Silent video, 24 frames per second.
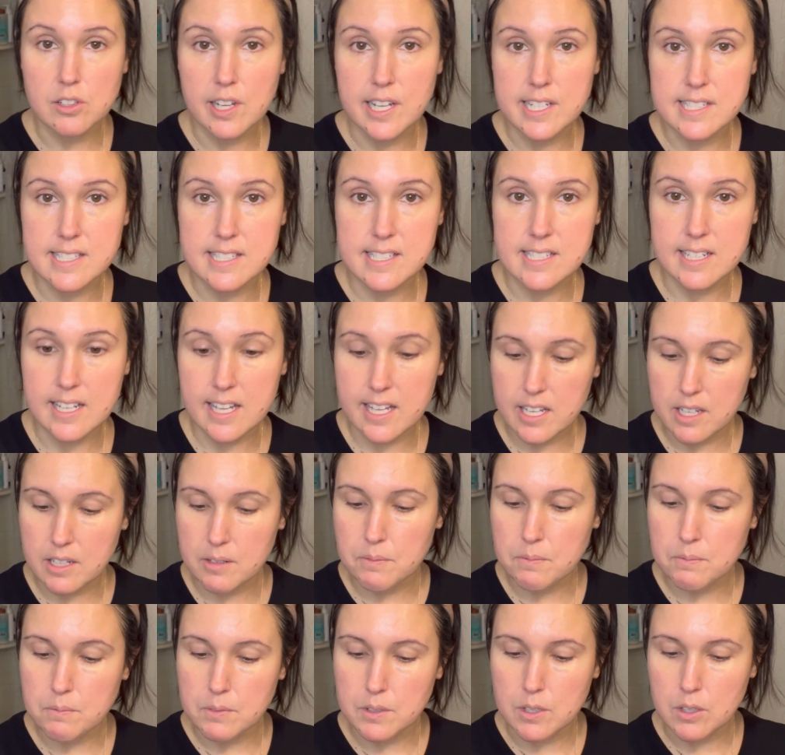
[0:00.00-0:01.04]
as the day
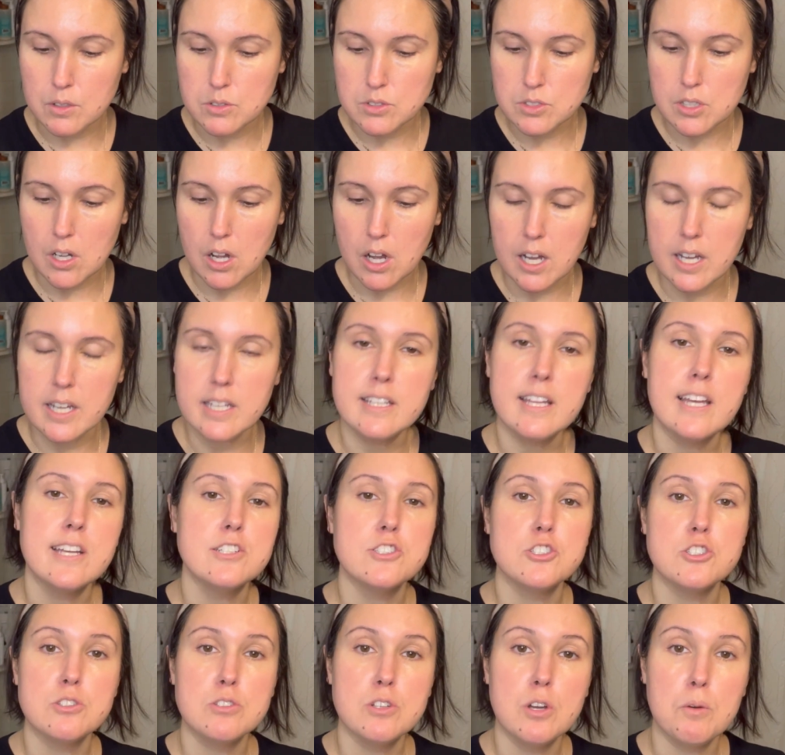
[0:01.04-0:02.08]
goes on,
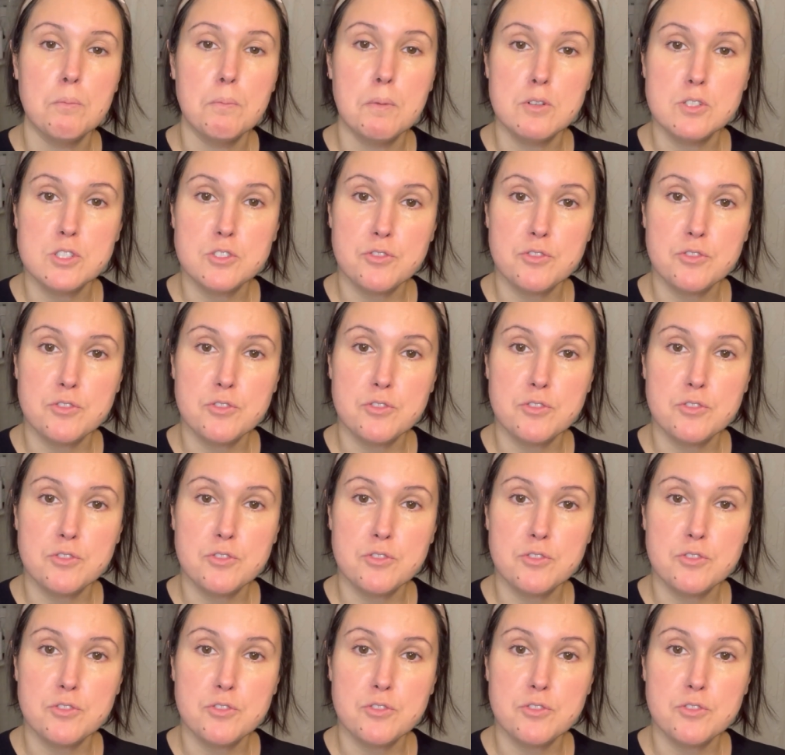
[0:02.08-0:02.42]
as you know, most